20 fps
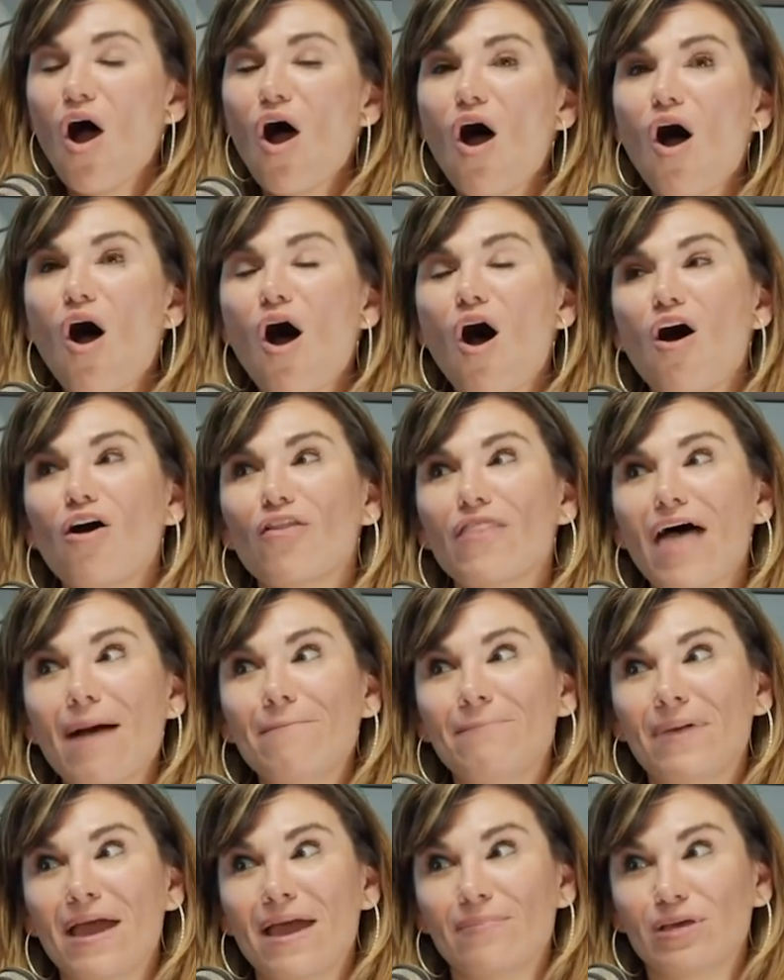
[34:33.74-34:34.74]
"Oh,
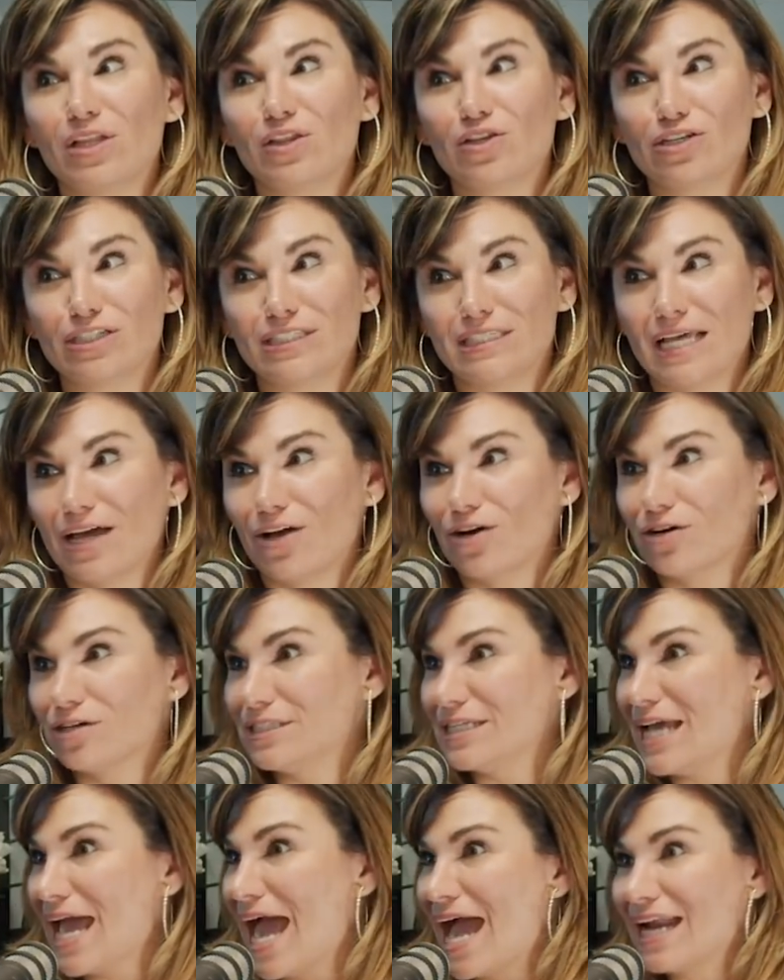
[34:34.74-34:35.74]
that baby looks like her
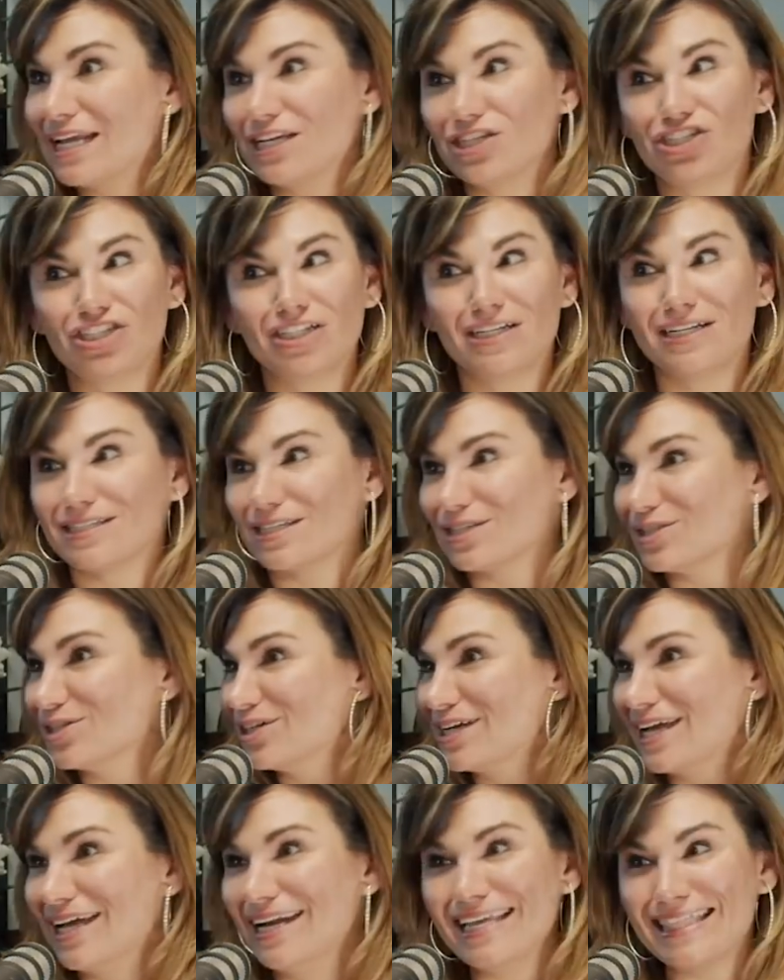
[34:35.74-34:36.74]
daddy. She doesn't
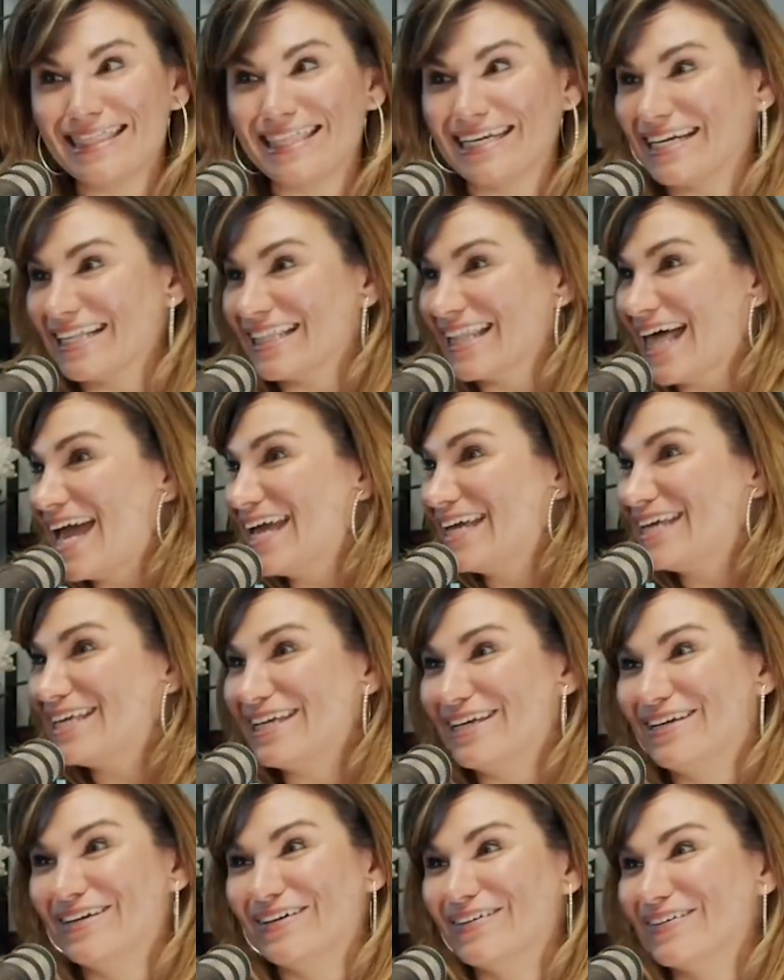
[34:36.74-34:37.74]
look anything like
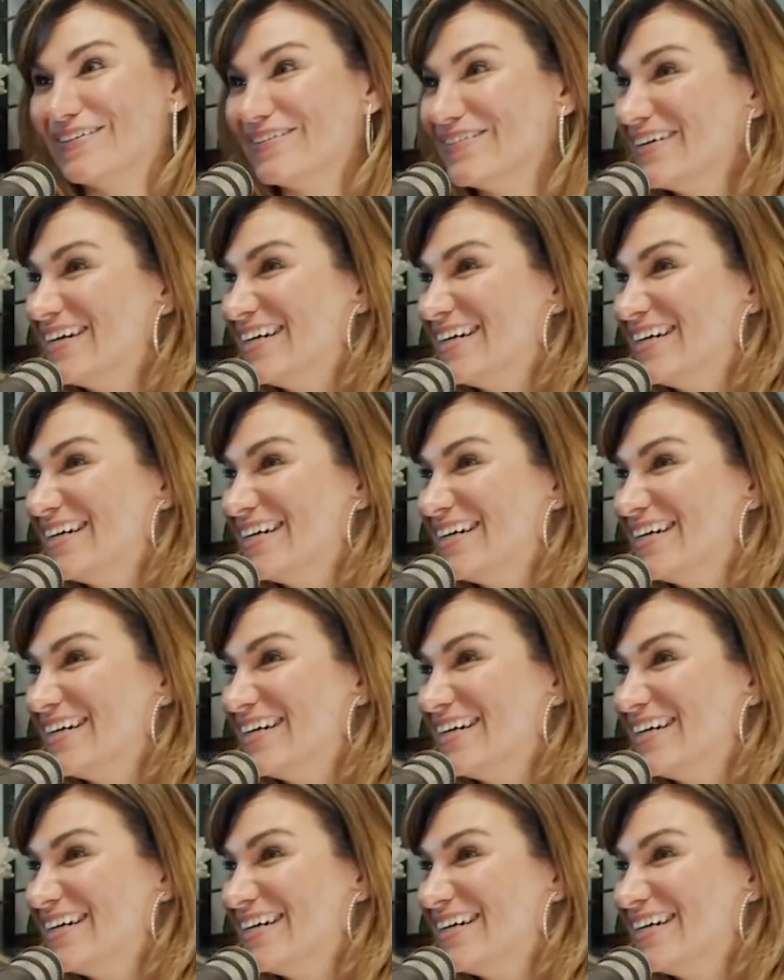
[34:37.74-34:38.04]
you."